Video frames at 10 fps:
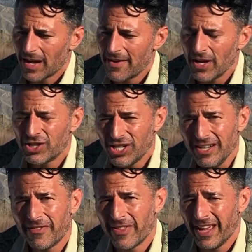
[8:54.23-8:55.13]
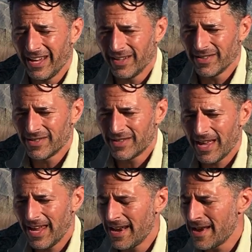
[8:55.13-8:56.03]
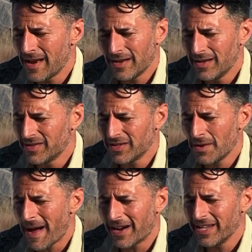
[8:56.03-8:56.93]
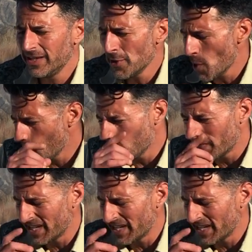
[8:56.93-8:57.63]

I've achieved things, and this isn't about ego,